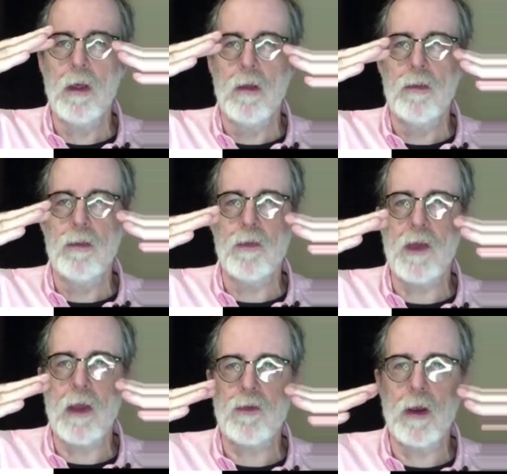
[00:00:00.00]
the
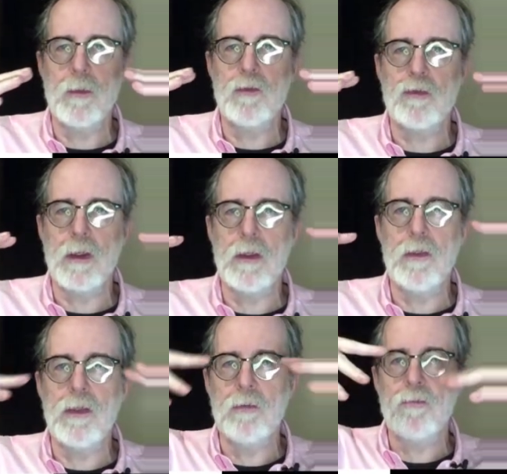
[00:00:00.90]
taxonomy tree,
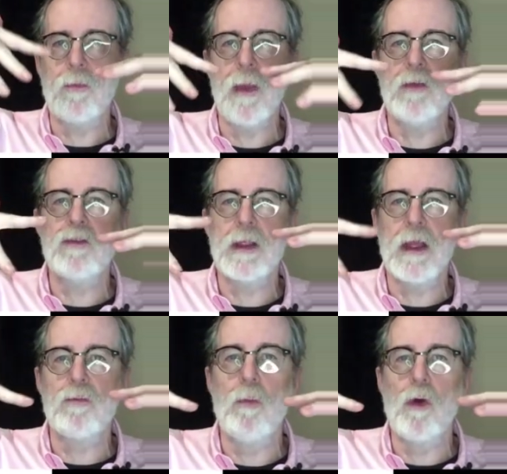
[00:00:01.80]
the information
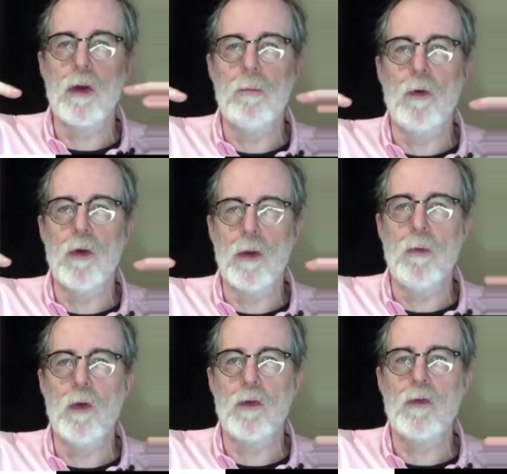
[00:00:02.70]
gets more and more and
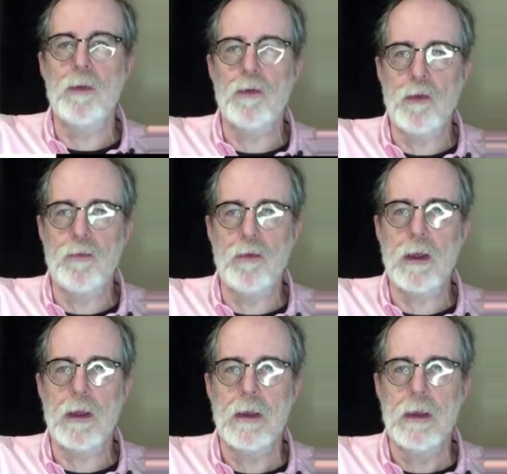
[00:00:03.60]
more specific.